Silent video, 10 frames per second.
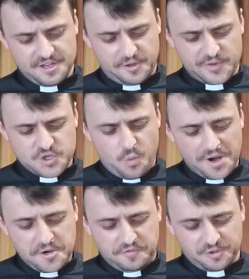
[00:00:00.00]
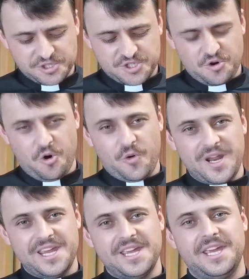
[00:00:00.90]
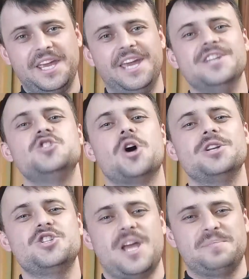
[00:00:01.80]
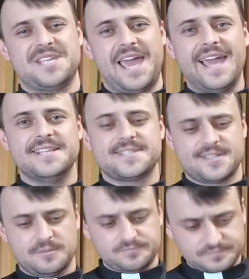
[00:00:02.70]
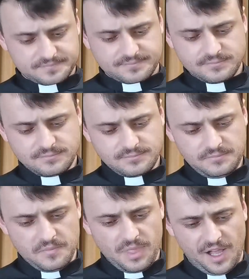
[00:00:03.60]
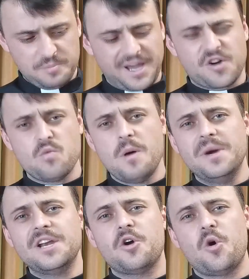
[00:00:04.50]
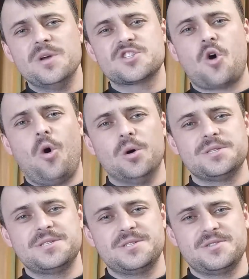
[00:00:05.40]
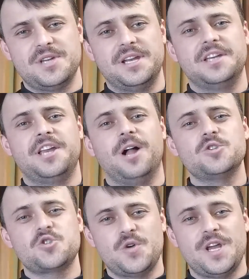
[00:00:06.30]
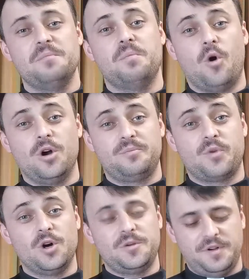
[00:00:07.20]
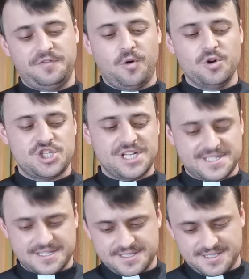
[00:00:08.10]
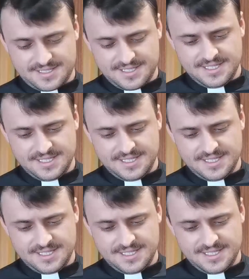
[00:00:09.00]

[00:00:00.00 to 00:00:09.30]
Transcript: There is a wonderful story in John chapter 8 about a woman who is caught in adultery and brought before Jesus.